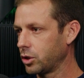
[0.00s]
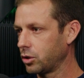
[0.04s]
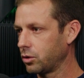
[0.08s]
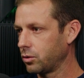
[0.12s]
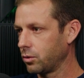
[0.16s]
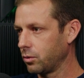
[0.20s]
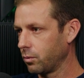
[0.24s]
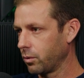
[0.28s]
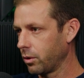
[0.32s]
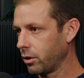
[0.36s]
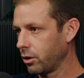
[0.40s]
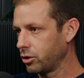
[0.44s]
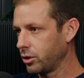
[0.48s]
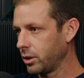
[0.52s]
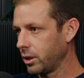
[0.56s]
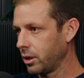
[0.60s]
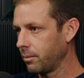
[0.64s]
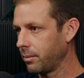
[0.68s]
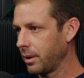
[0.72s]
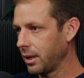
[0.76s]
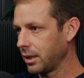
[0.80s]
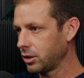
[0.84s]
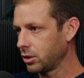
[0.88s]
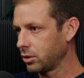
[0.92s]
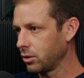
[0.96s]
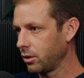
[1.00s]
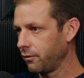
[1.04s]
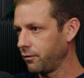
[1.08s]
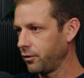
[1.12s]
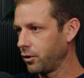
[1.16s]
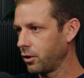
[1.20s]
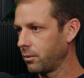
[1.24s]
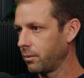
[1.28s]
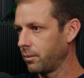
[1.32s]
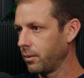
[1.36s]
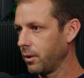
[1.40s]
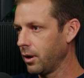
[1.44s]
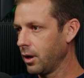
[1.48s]
they're treated best. So if
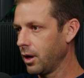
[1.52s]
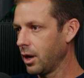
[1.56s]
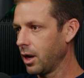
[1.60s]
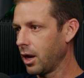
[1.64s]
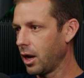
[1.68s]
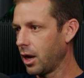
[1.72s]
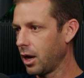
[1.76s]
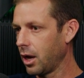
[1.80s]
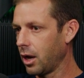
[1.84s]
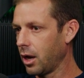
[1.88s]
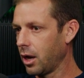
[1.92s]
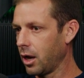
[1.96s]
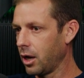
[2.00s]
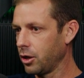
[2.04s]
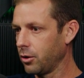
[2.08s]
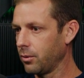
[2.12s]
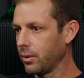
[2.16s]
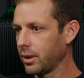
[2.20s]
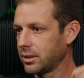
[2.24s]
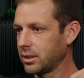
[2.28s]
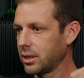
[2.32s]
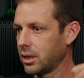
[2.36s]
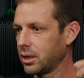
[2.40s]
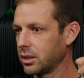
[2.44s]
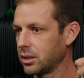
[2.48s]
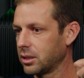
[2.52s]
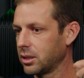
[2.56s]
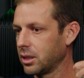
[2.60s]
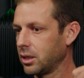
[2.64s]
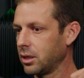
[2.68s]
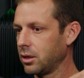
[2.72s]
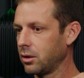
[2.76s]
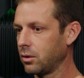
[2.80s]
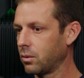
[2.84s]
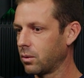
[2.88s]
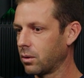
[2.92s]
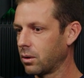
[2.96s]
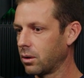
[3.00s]
you're a U.S.
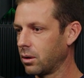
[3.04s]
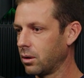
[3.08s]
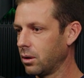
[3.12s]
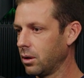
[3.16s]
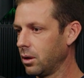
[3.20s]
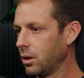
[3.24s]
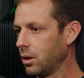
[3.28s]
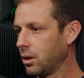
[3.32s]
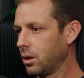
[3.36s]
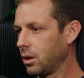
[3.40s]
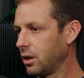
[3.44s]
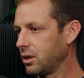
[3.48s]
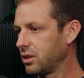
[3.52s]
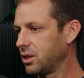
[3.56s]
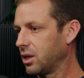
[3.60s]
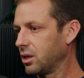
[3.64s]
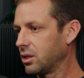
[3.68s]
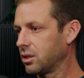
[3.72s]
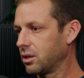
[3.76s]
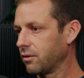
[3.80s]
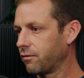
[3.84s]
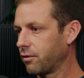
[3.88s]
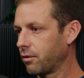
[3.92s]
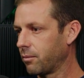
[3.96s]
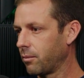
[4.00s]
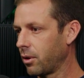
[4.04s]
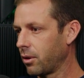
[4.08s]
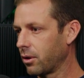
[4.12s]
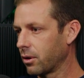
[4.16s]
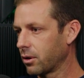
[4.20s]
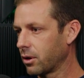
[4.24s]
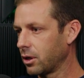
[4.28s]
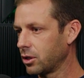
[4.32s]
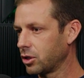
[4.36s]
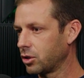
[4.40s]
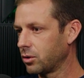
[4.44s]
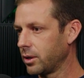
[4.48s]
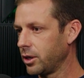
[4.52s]
citizen or a citizen from another
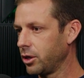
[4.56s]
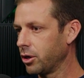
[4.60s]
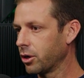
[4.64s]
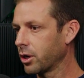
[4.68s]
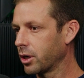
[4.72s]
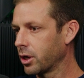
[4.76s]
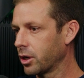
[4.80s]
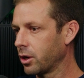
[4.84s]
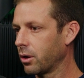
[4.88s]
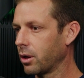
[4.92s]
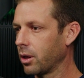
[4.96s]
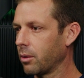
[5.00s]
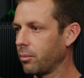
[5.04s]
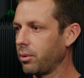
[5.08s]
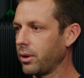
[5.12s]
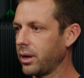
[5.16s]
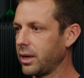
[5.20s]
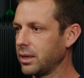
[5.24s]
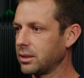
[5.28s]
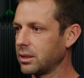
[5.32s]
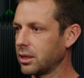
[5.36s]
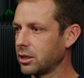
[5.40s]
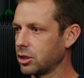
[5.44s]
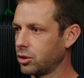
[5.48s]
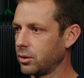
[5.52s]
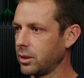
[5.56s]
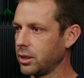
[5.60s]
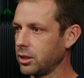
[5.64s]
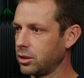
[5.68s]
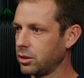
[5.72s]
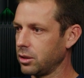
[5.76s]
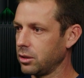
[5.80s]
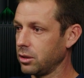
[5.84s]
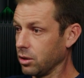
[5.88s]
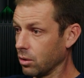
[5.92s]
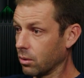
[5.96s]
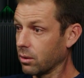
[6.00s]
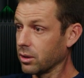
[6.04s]
country, you're going to go to the place that treats
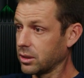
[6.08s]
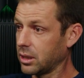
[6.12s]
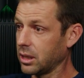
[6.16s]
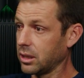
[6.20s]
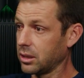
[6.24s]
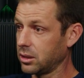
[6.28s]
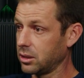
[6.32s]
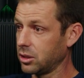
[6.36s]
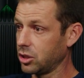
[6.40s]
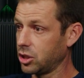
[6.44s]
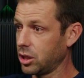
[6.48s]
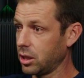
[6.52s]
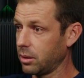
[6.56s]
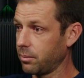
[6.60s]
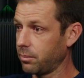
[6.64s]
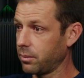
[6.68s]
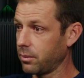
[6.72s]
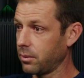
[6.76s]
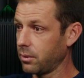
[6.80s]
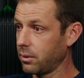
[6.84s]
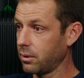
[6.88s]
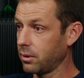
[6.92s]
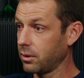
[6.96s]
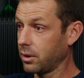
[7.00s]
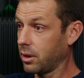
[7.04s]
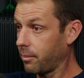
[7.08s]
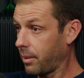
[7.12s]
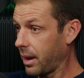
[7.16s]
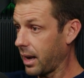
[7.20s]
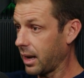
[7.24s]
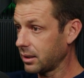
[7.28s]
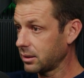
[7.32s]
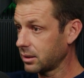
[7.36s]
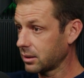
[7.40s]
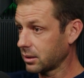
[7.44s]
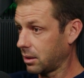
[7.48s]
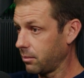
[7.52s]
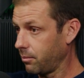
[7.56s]
your citizenship the
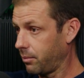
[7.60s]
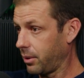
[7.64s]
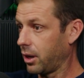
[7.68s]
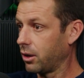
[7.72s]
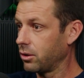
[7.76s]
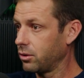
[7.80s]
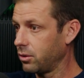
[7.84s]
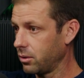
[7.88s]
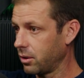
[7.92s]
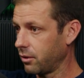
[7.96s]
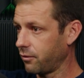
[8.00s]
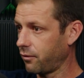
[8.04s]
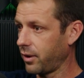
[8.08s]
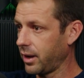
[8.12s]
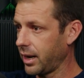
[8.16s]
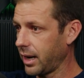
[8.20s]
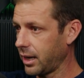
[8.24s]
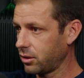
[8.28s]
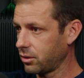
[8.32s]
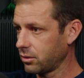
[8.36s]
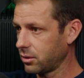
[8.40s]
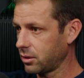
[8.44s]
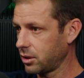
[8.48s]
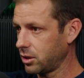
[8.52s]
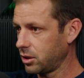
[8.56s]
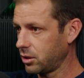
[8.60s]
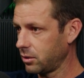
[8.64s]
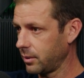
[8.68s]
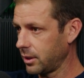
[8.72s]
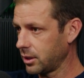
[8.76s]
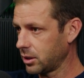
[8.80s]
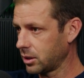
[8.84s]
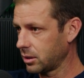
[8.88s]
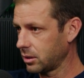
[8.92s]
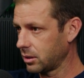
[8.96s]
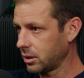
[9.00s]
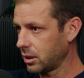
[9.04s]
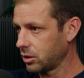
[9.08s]
best compared to the financial
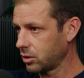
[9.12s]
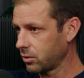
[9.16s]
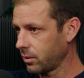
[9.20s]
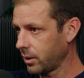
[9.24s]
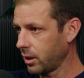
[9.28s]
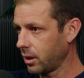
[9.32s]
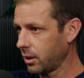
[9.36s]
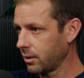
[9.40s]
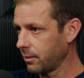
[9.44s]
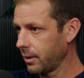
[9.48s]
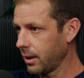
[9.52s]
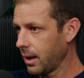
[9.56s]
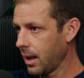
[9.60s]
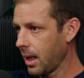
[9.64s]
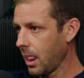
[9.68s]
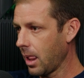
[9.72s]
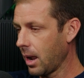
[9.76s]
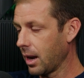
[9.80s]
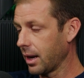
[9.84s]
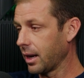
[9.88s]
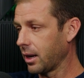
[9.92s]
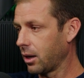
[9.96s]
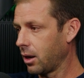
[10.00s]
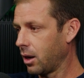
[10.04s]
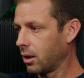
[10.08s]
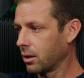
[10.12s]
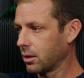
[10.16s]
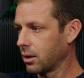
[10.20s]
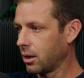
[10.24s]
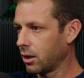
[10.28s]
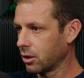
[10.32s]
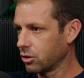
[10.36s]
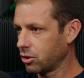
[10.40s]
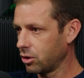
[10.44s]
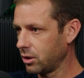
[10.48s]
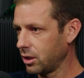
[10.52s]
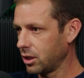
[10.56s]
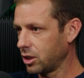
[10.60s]
situation that's going on. Again, Hong
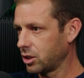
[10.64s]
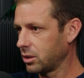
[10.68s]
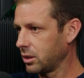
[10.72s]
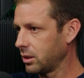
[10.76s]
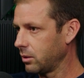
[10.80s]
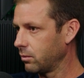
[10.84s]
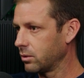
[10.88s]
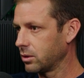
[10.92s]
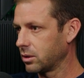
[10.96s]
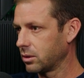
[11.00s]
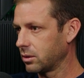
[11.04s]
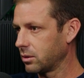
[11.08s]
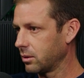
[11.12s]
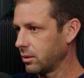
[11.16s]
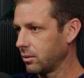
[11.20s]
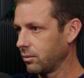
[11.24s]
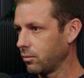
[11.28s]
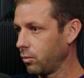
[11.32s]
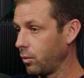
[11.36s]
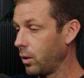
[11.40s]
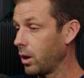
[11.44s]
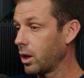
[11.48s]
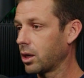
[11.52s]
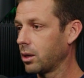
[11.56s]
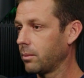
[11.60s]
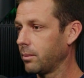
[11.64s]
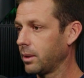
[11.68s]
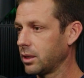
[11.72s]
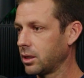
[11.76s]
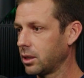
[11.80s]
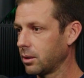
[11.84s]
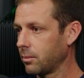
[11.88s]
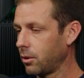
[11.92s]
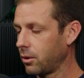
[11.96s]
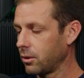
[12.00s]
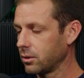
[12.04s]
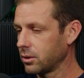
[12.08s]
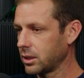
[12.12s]
Kong traditionally was welcoming to
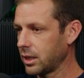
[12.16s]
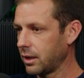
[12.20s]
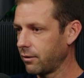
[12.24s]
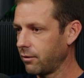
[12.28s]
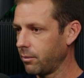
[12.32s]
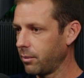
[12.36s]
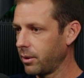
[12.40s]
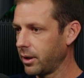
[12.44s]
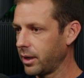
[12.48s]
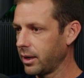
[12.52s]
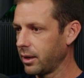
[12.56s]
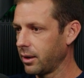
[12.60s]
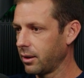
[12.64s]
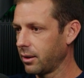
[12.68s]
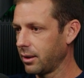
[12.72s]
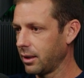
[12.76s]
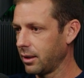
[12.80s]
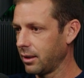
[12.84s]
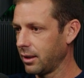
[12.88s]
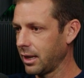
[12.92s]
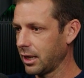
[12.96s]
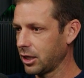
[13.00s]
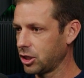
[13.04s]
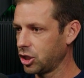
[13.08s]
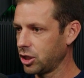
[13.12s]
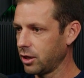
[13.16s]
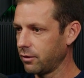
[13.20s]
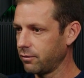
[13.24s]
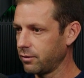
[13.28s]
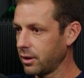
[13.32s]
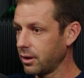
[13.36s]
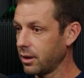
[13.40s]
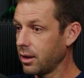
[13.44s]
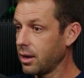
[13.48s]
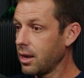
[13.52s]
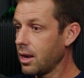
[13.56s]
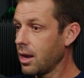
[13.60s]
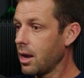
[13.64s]
almost everybody. That's
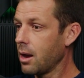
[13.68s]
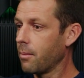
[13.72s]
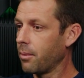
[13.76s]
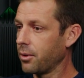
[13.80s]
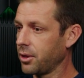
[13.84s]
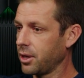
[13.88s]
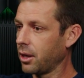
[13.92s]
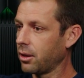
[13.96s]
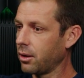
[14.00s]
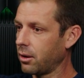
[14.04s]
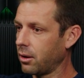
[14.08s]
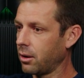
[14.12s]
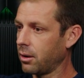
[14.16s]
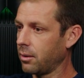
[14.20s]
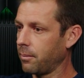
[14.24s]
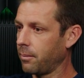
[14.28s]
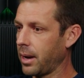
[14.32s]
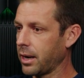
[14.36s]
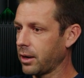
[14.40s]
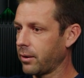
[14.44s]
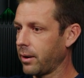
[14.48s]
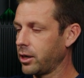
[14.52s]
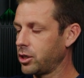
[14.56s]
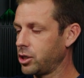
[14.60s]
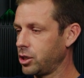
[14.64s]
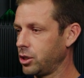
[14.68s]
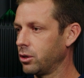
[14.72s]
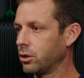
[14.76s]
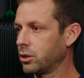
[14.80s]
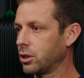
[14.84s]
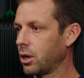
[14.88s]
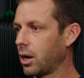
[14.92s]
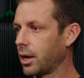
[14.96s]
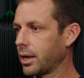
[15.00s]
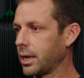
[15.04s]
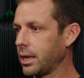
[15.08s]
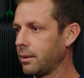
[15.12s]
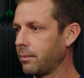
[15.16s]
shifted. But the other migration you're
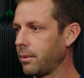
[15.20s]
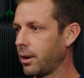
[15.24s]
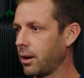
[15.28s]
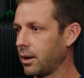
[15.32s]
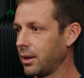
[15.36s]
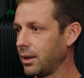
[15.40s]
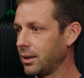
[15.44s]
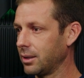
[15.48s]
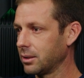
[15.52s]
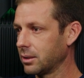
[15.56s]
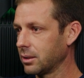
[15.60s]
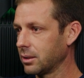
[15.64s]
talking about is